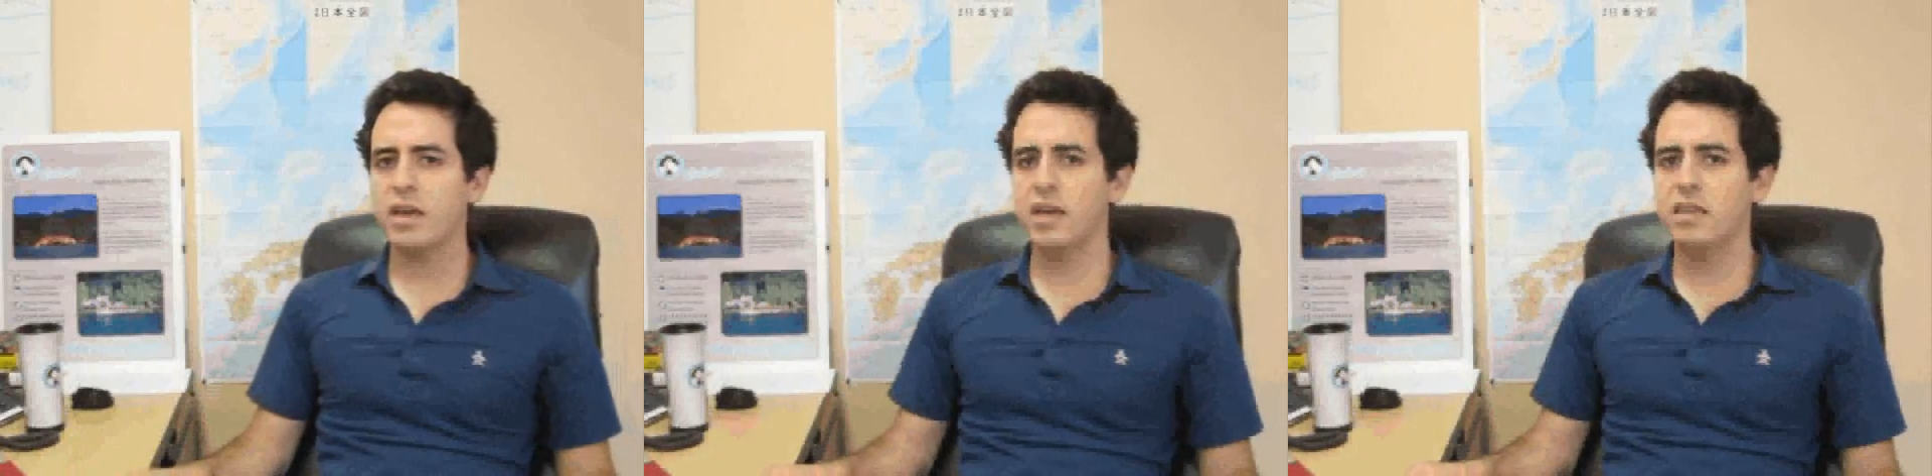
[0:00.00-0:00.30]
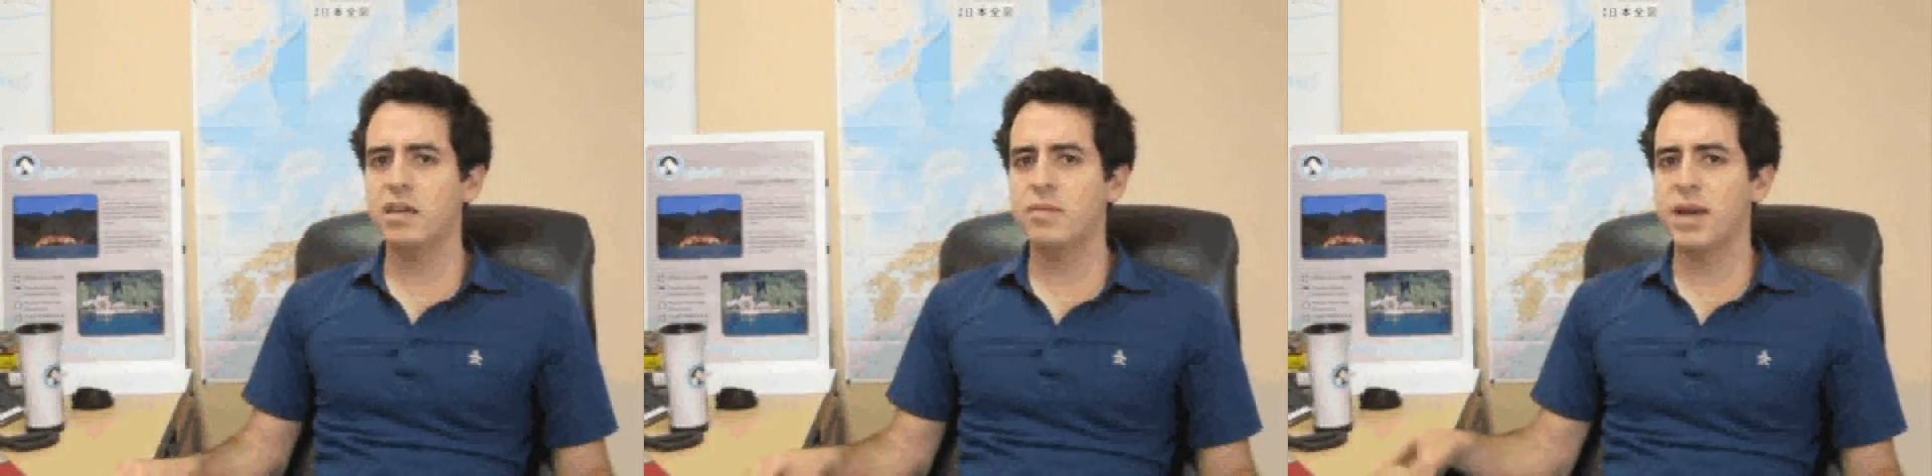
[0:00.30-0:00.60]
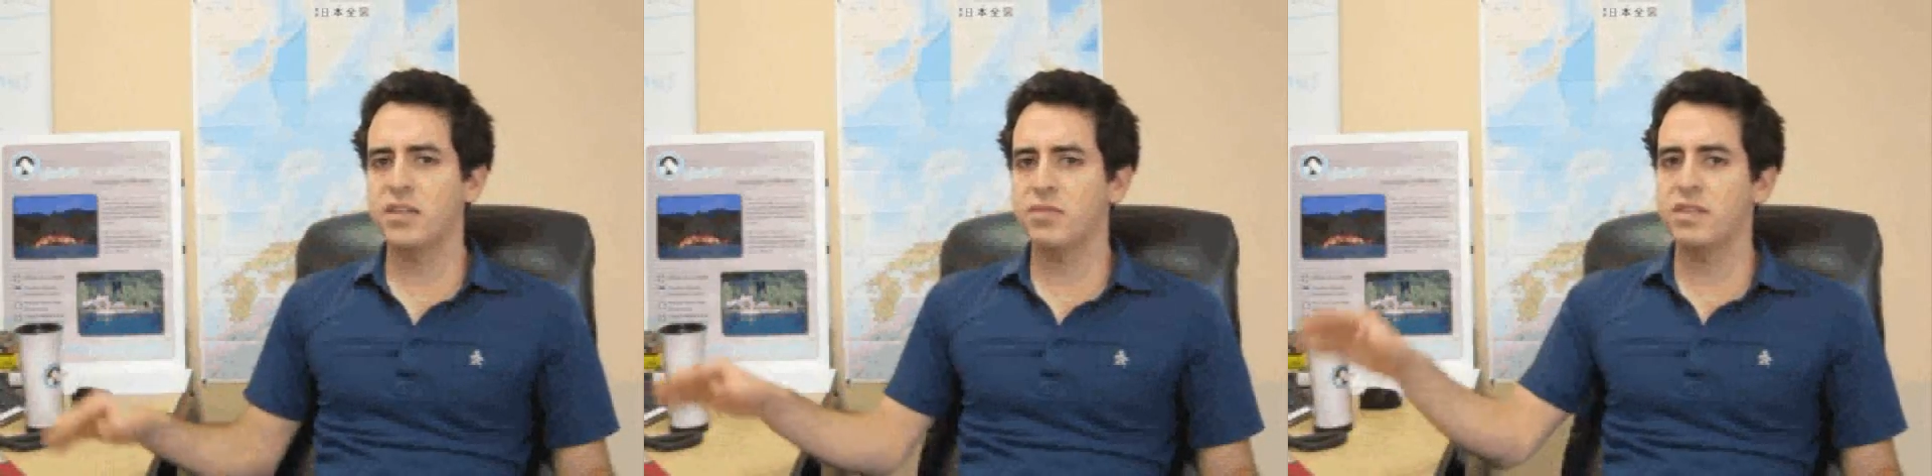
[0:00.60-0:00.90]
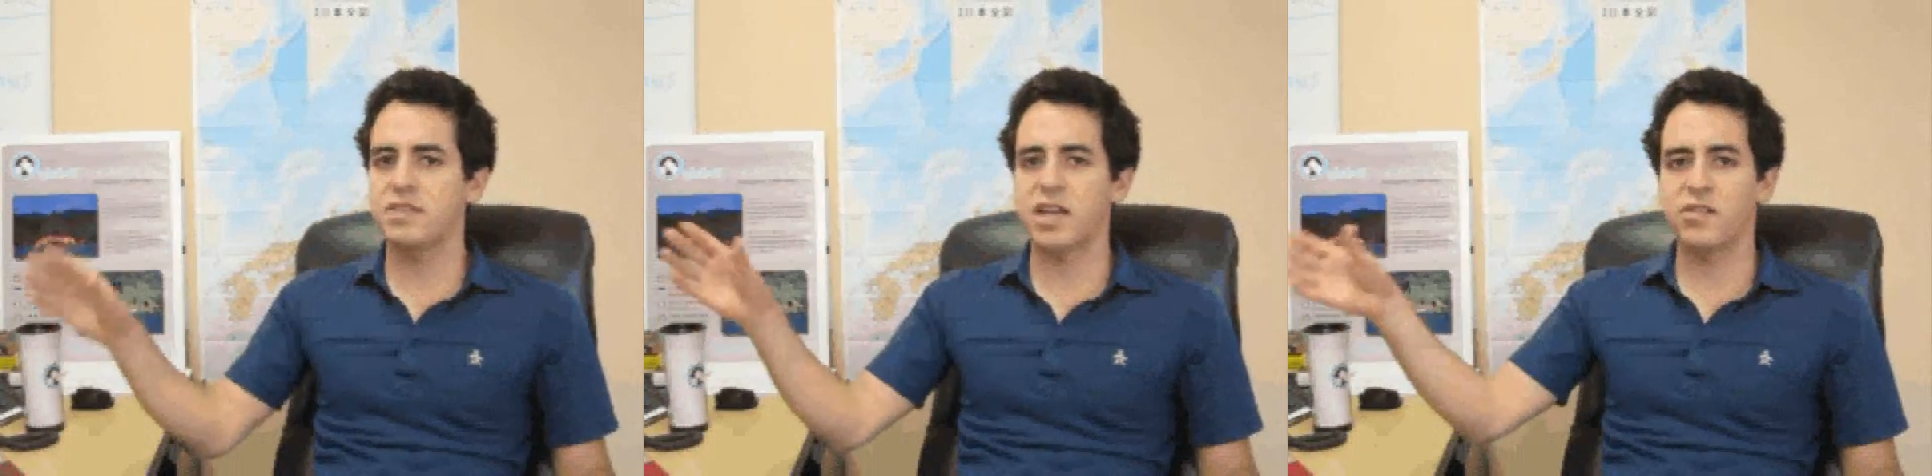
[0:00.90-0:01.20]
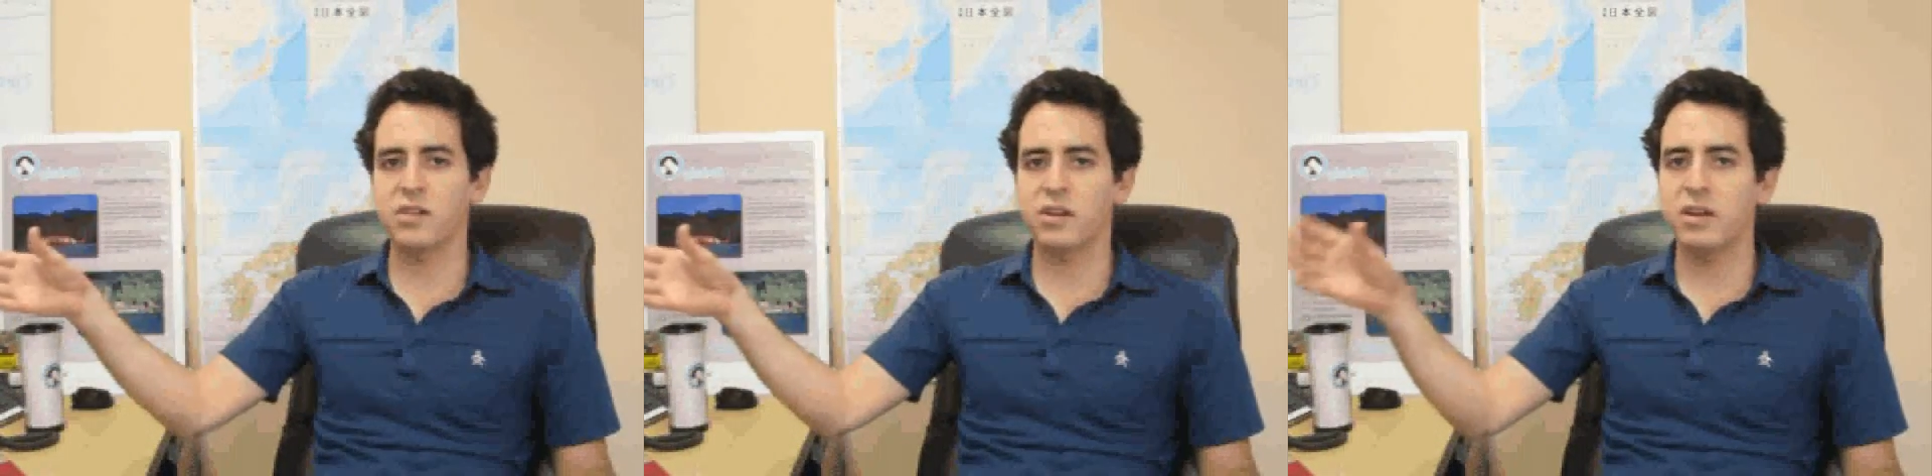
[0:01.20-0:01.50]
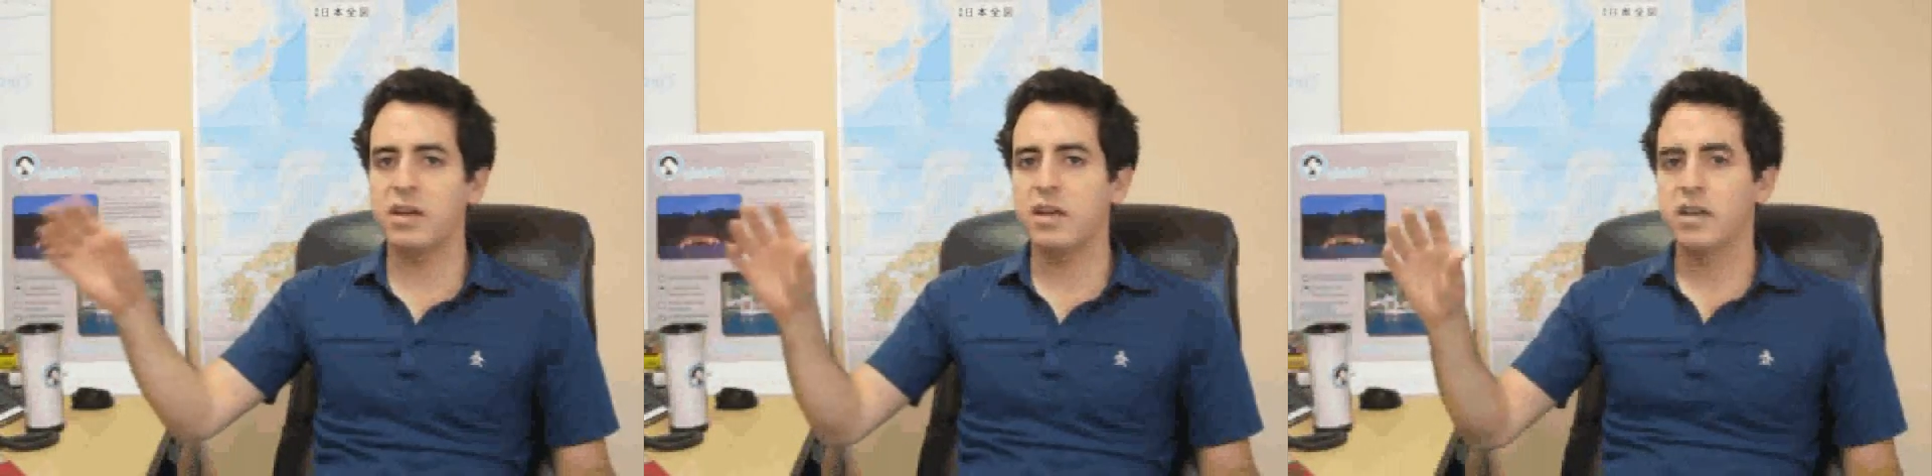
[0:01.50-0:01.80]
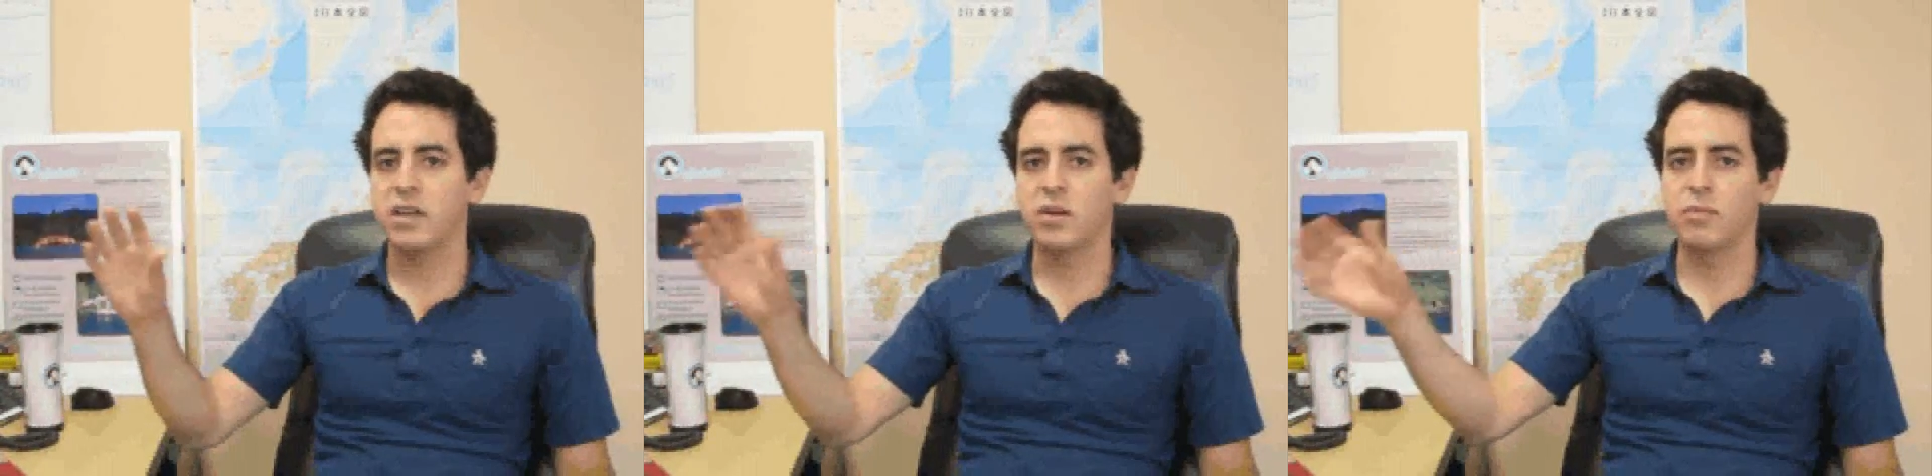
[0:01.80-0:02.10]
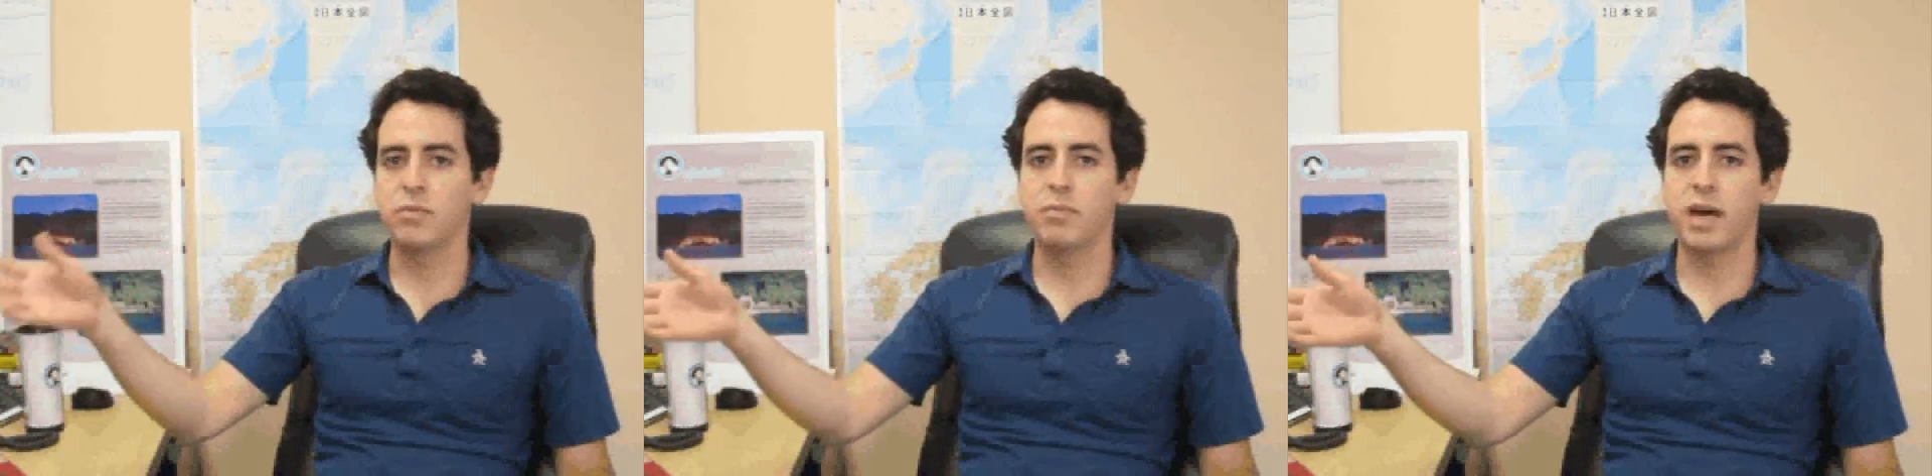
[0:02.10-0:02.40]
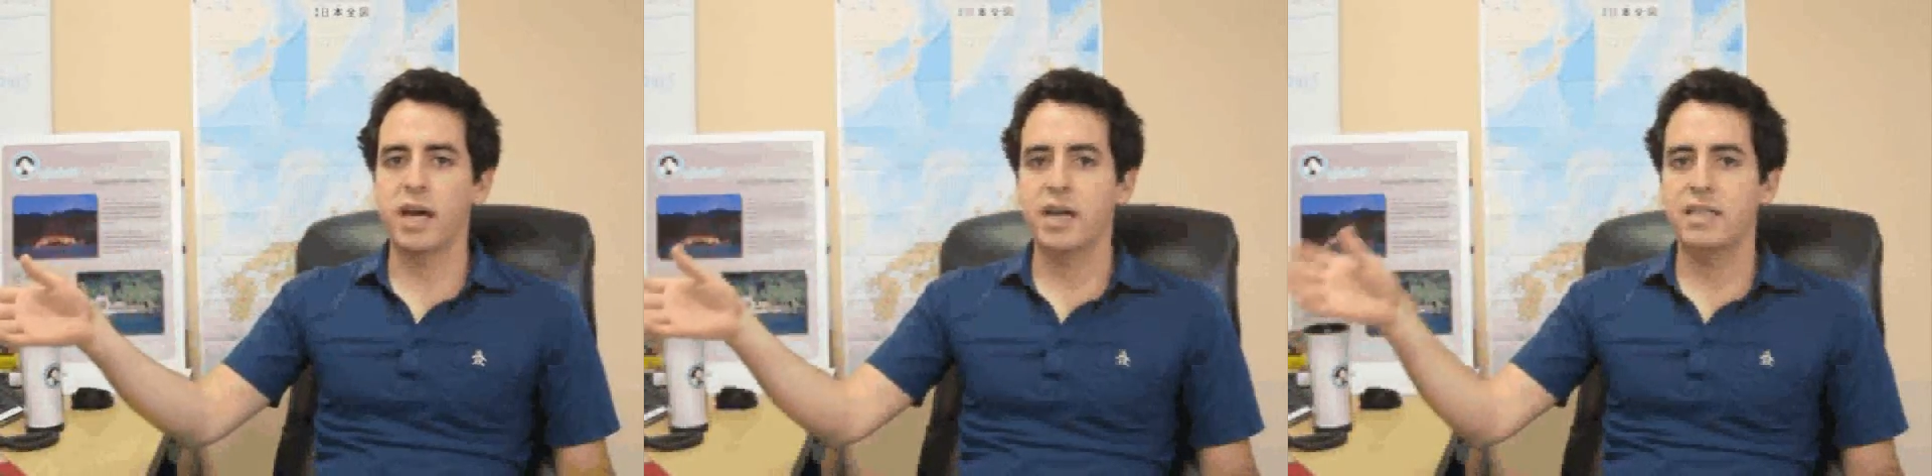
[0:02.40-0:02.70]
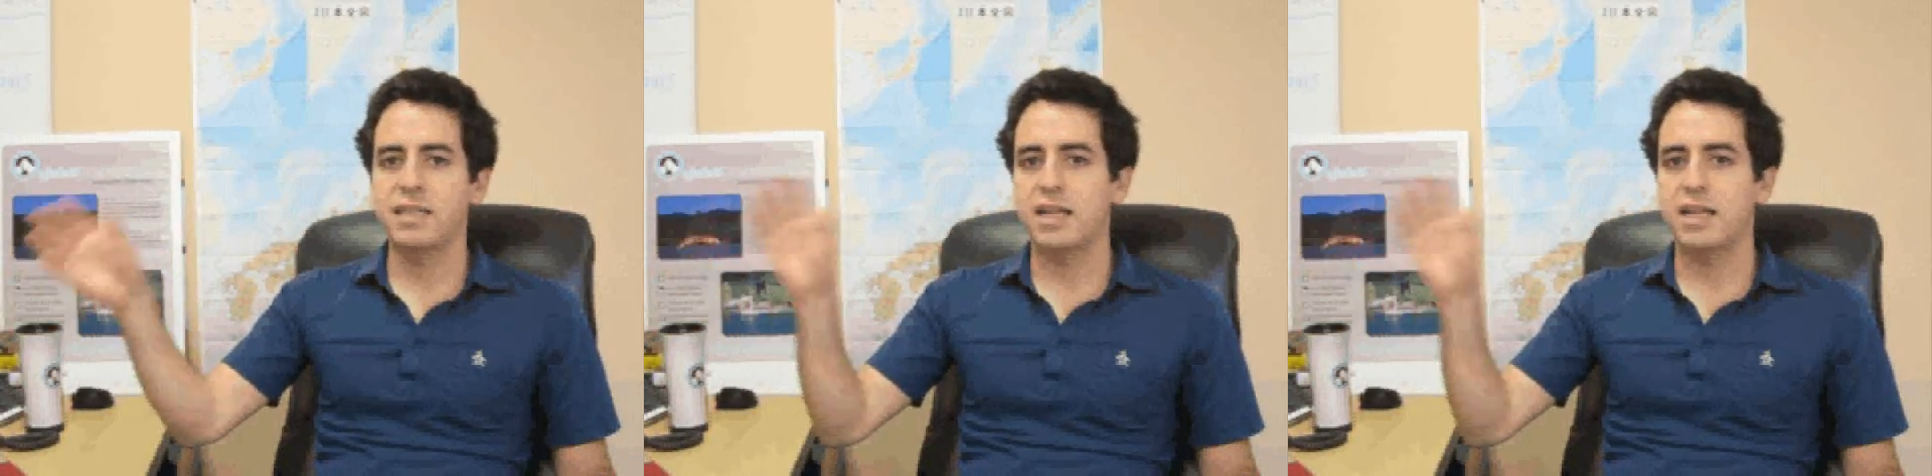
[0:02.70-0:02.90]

And as for the center, Mumbai,